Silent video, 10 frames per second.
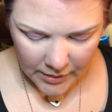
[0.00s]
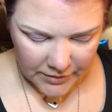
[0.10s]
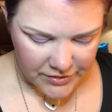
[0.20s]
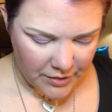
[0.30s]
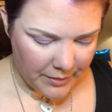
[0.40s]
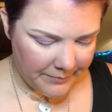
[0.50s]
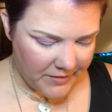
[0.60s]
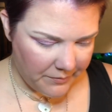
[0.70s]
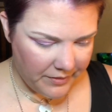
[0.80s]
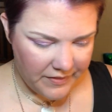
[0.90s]
So I'm
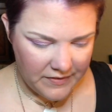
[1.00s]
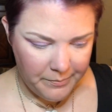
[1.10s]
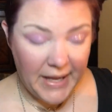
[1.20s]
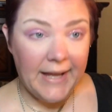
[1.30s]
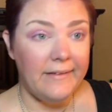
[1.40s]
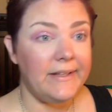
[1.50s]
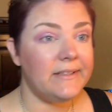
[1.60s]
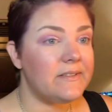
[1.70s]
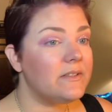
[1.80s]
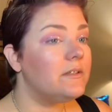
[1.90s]
done with this
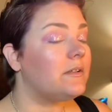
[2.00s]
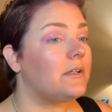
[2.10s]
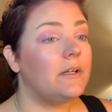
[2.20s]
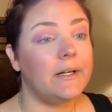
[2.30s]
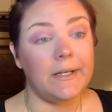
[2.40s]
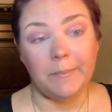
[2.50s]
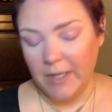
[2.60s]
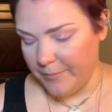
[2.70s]
palette. I'm